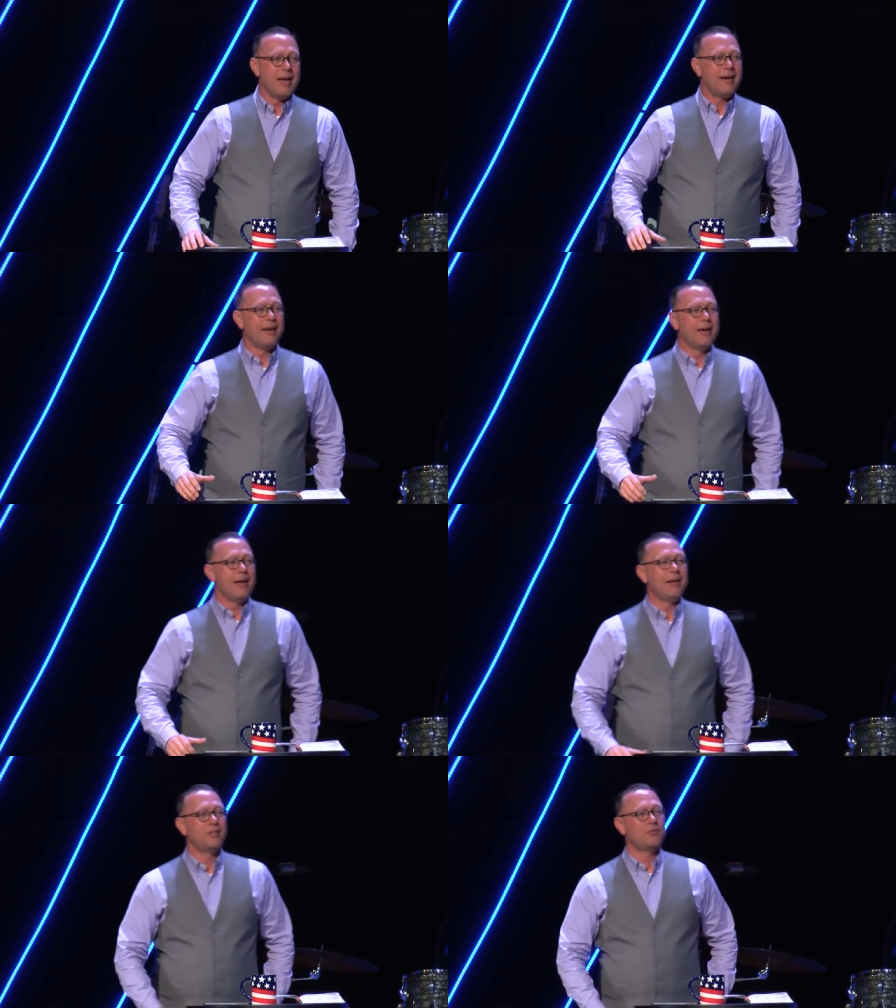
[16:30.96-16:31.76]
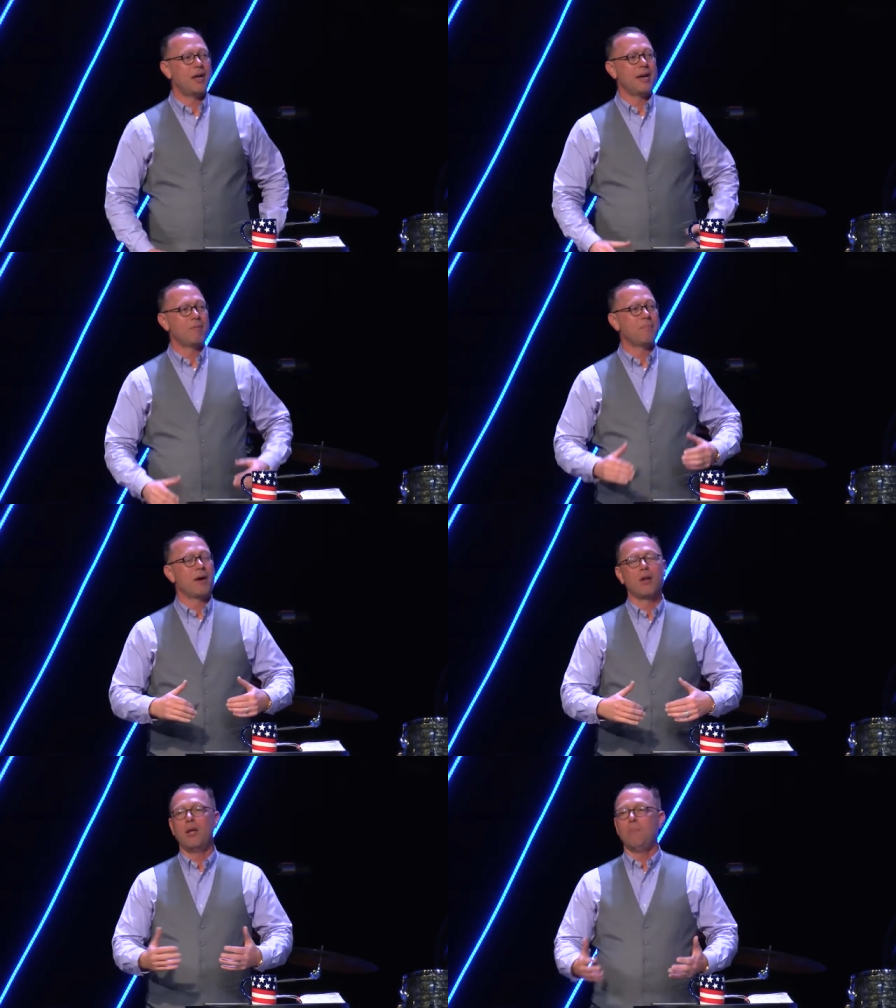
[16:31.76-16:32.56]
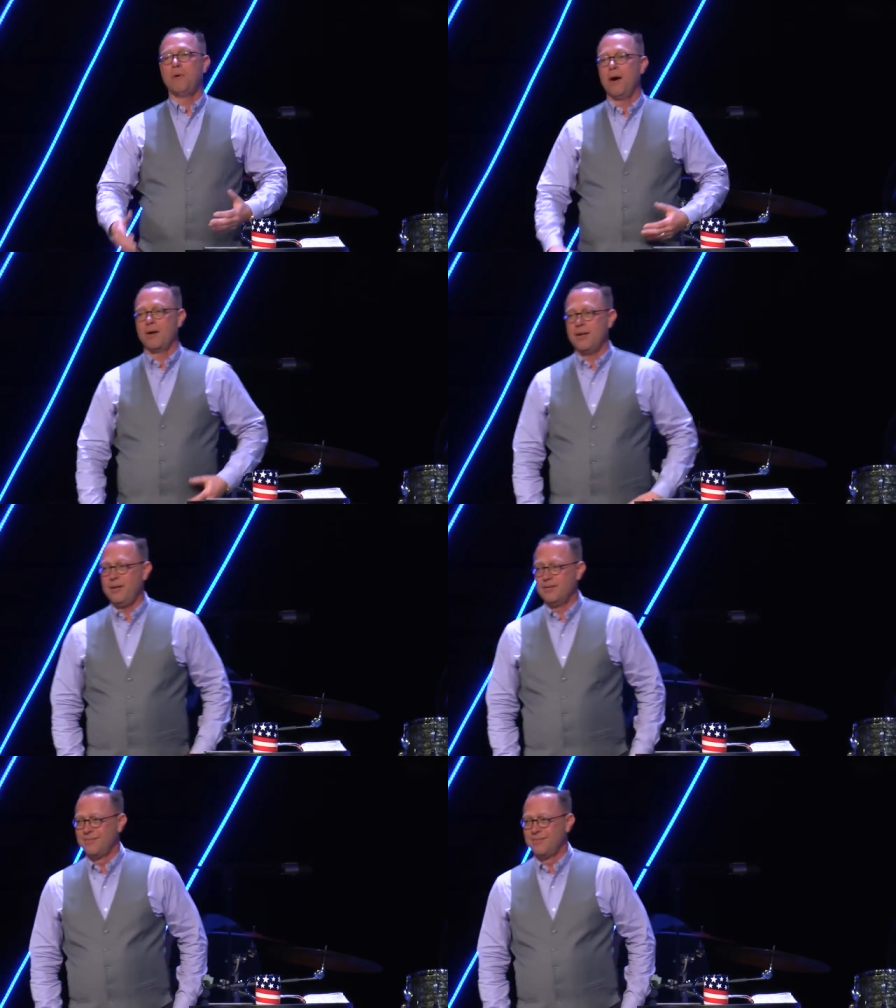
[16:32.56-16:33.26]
It, it is like parallel parking.